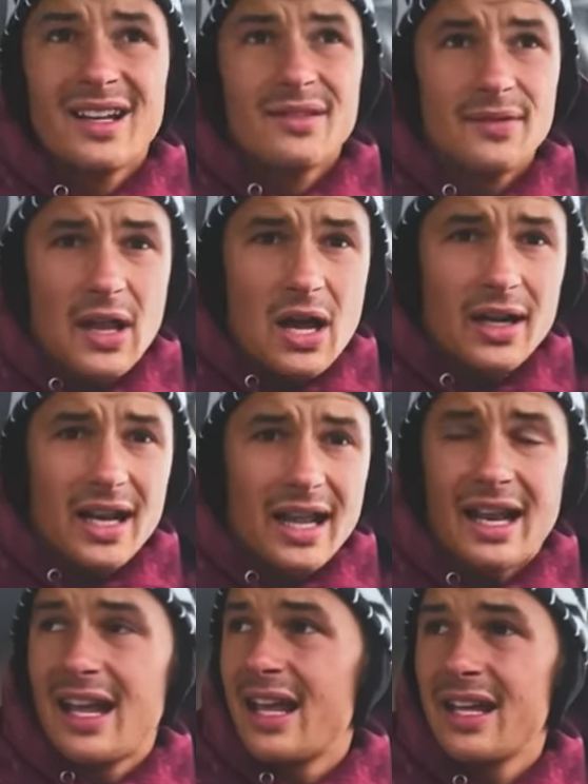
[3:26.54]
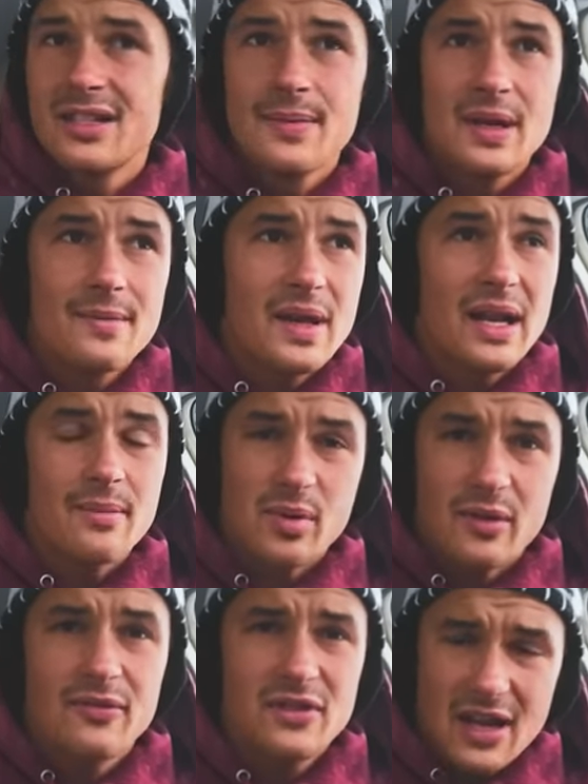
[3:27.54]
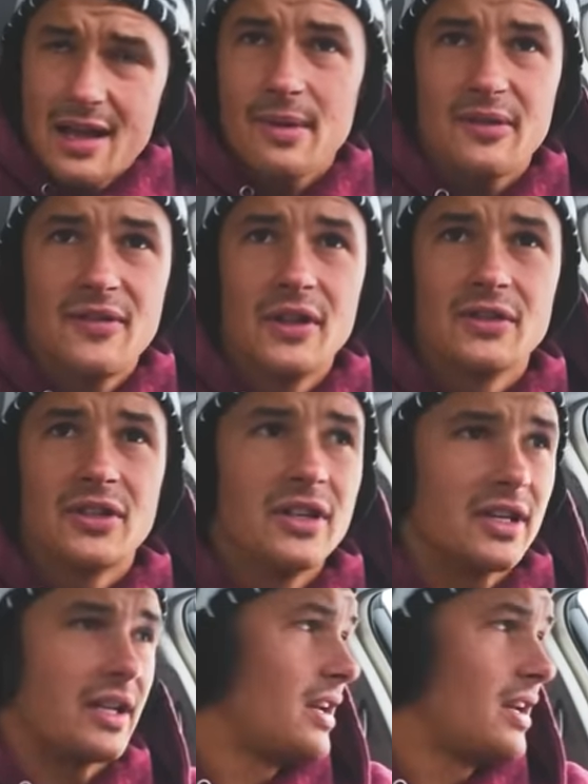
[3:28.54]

Vlogging it. It's been a minute, but damn, it feels good.